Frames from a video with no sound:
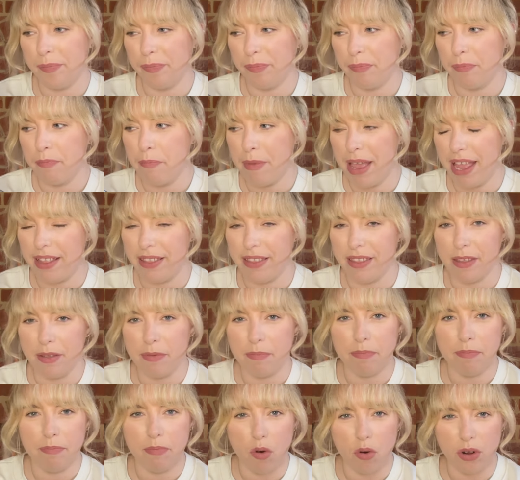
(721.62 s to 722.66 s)
men's
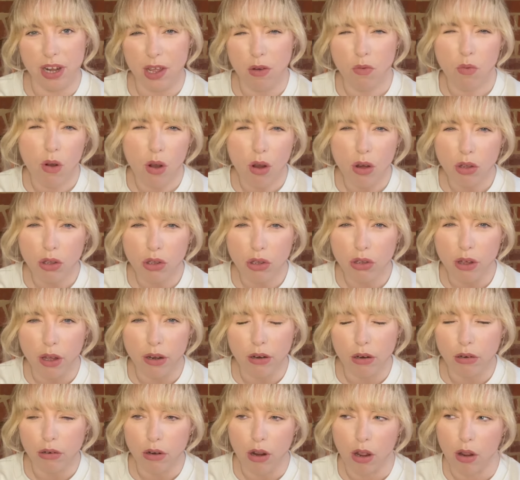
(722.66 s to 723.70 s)
body wash. I
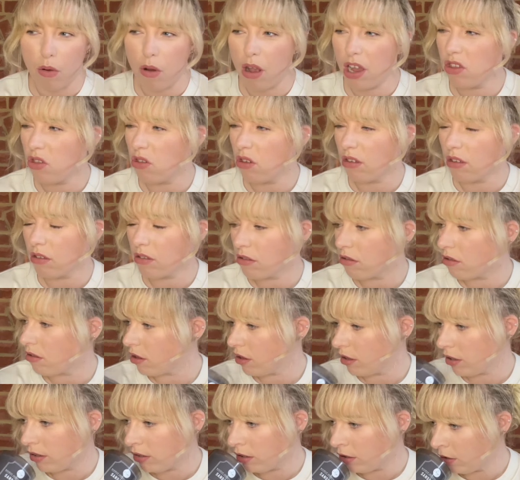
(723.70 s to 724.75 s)
don't know.
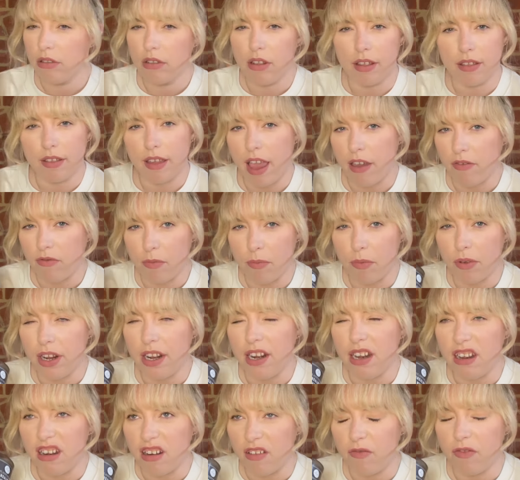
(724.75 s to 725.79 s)
Doesn't everybody
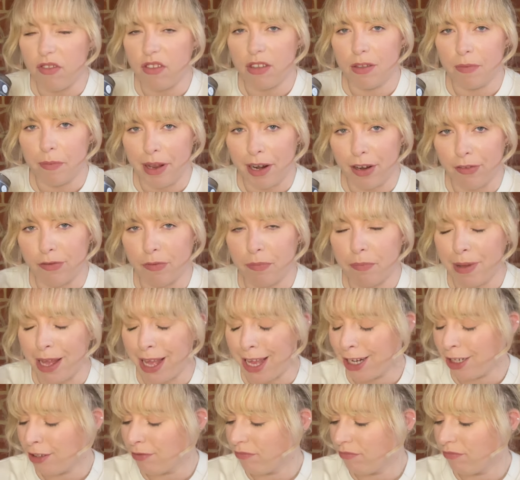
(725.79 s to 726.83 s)
love the smell of a
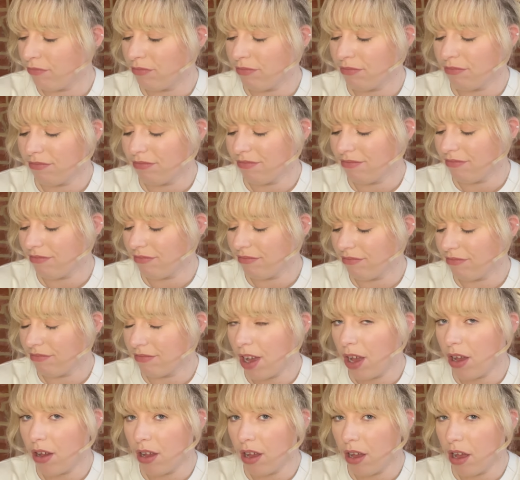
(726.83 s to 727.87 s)
man?
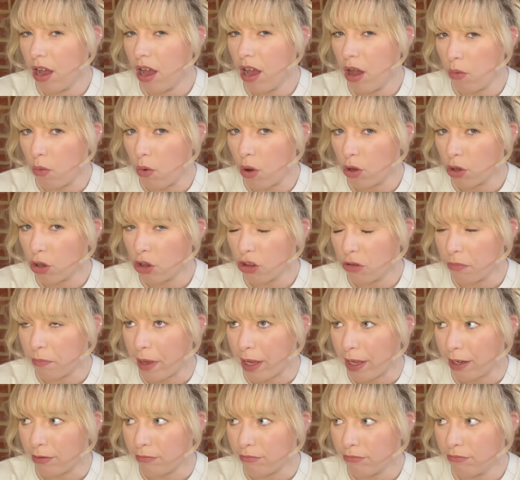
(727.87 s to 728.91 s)
A washed
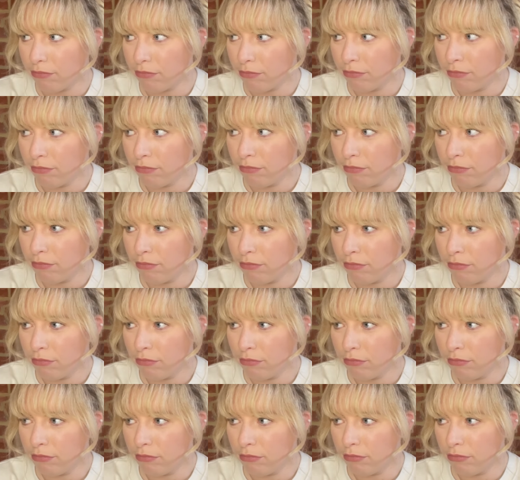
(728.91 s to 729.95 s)
man,
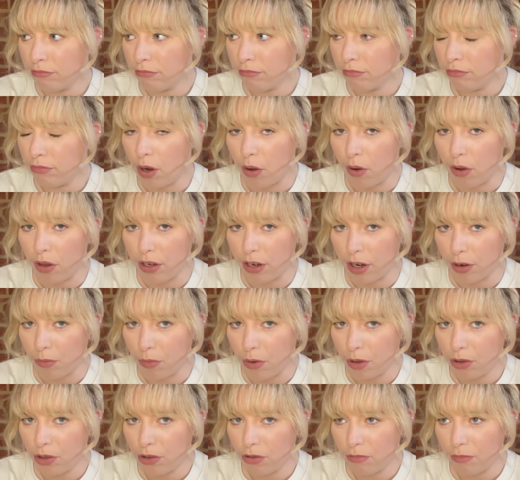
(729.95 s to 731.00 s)
not an
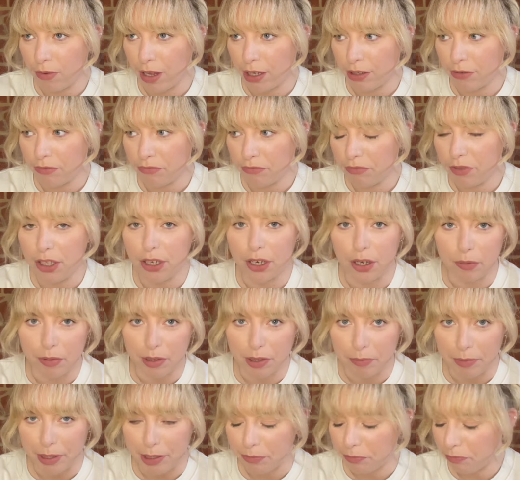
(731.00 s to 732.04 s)
unwashed man. You know what I
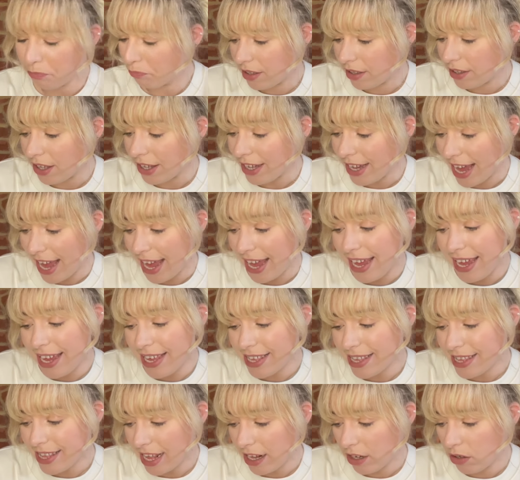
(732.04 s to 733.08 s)
mean. So yeah, it
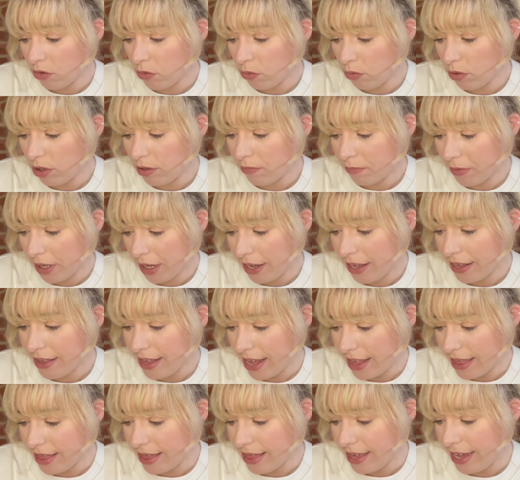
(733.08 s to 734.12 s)
is sandalwood myrrh
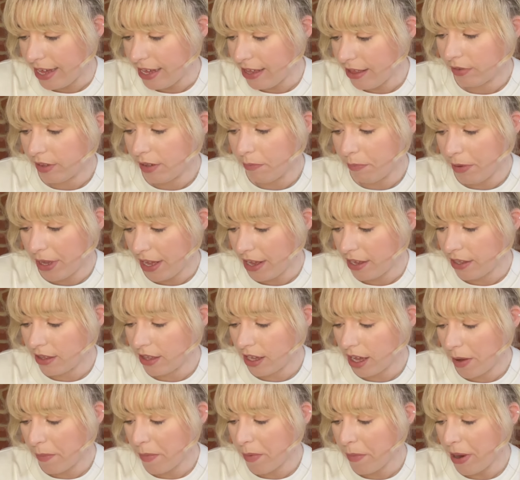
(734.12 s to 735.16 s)
scented. The burn
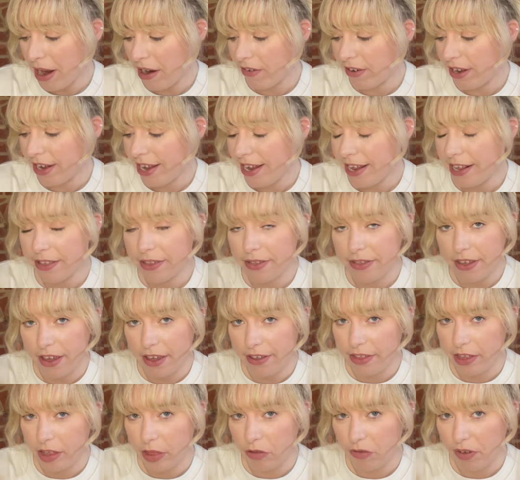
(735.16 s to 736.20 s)
time apparently is
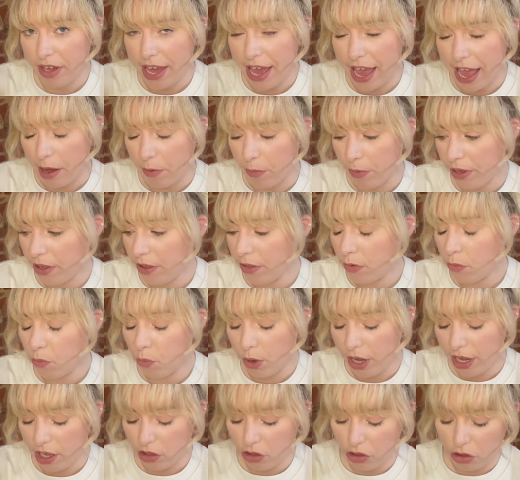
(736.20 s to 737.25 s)
33 hours,
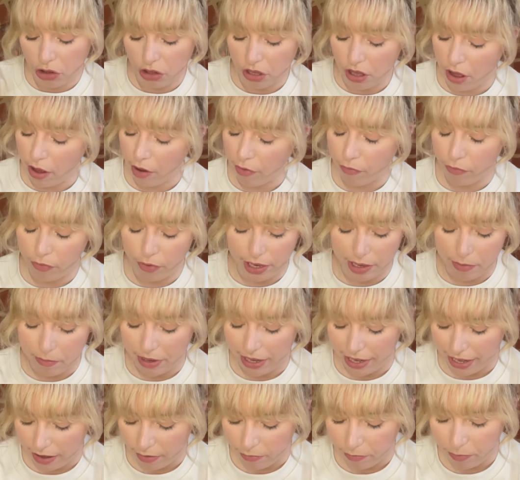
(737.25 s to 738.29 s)
which I fully
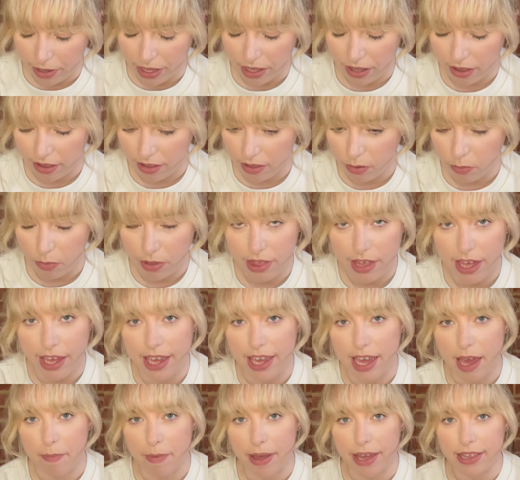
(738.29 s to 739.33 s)
believe because with
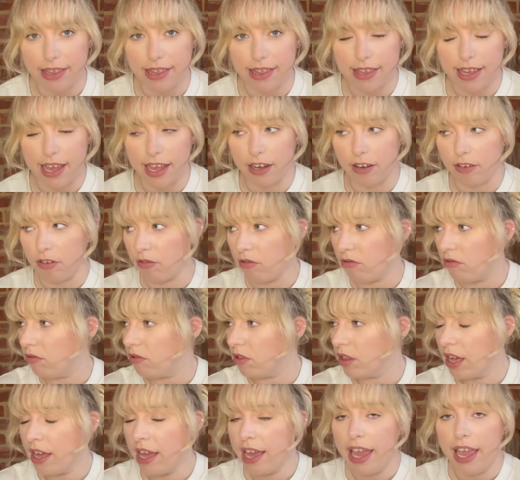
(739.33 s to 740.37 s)
TK Maxx's candles,
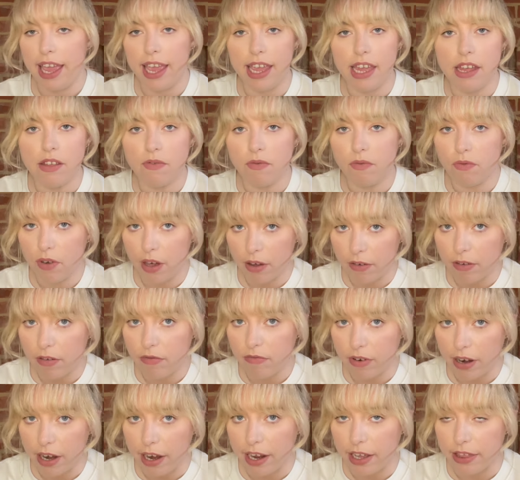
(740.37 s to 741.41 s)
it is very
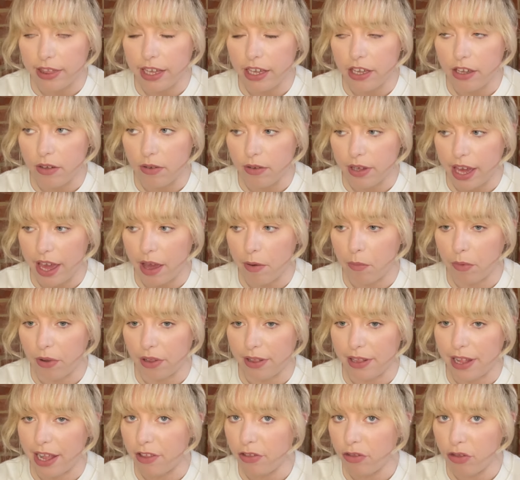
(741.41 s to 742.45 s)
rare that you get one
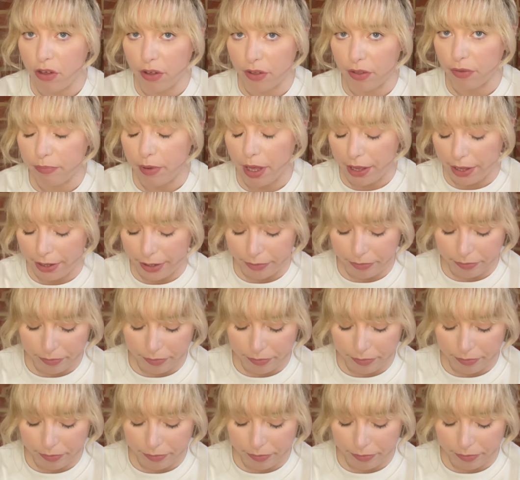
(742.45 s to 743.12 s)
that doesn't burn.